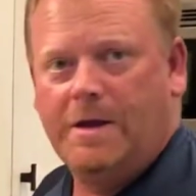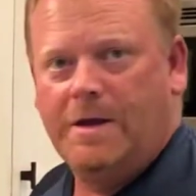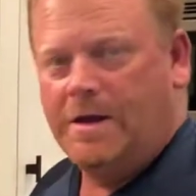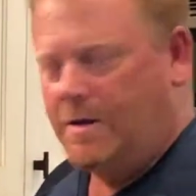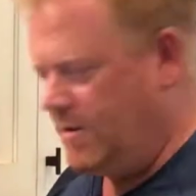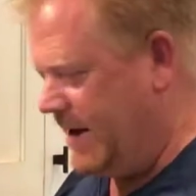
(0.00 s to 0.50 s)

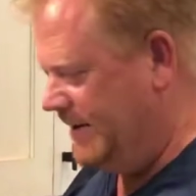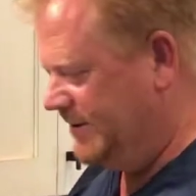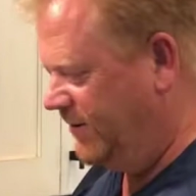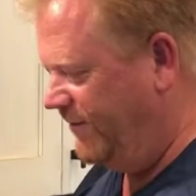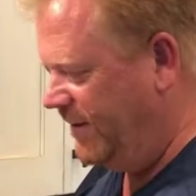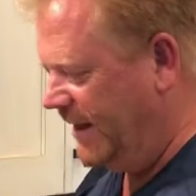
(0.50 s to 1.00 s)
Okay,
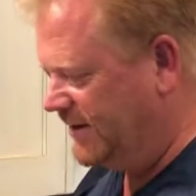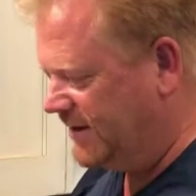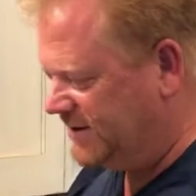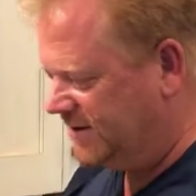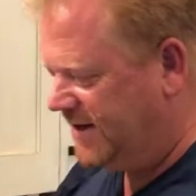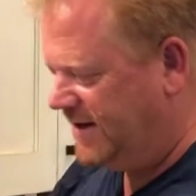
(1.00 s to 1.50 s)
so we let the
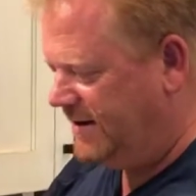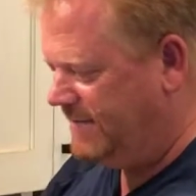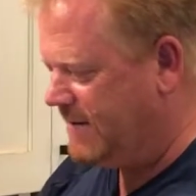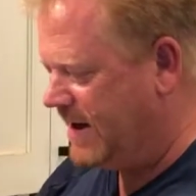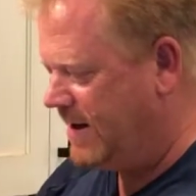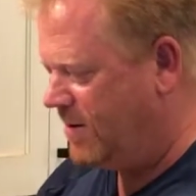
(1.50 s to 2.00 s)
steam
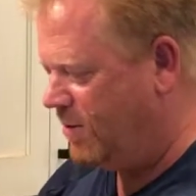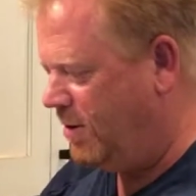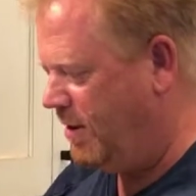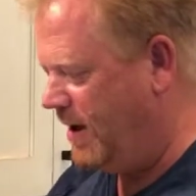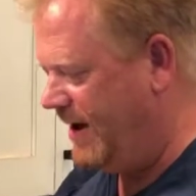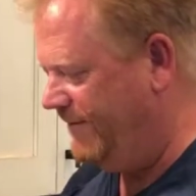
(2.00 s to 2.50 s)
kind of
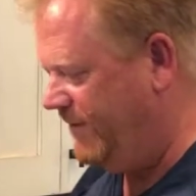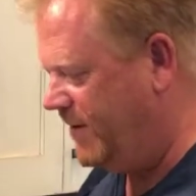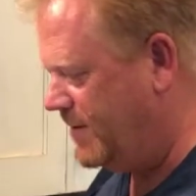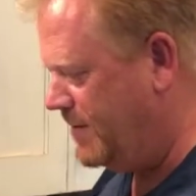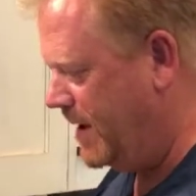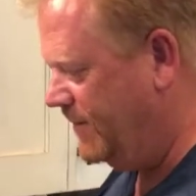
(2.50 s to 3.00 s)
roll off here
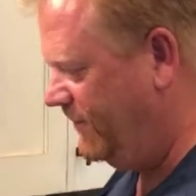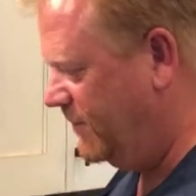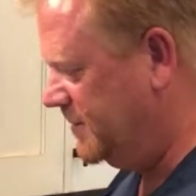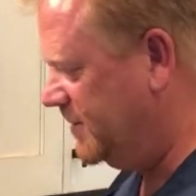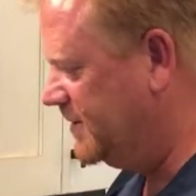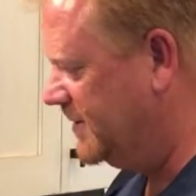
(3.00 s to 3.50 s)
about for
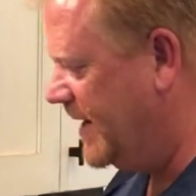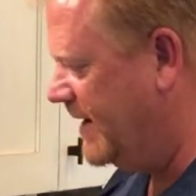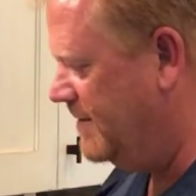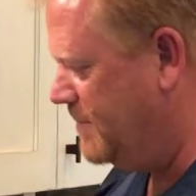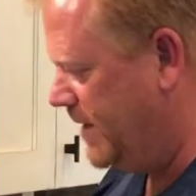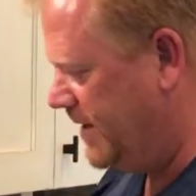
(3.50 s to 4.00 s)
6 to
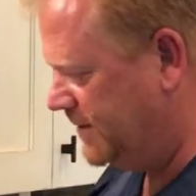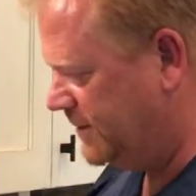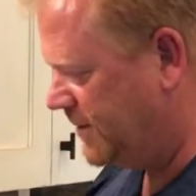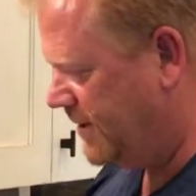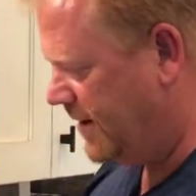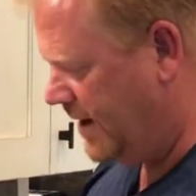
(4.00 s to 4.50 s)
8 minutes,
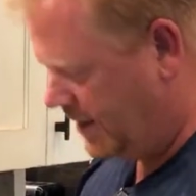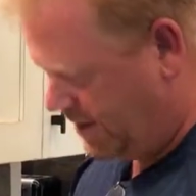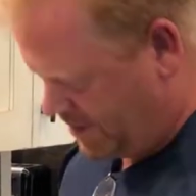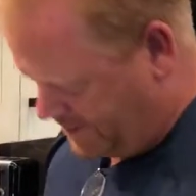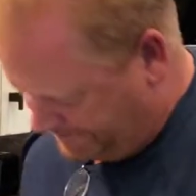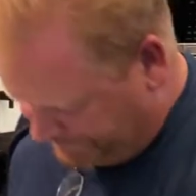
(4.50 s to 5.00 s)
turn it on
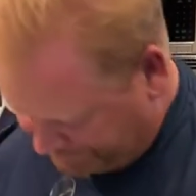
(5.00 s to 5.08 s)
low.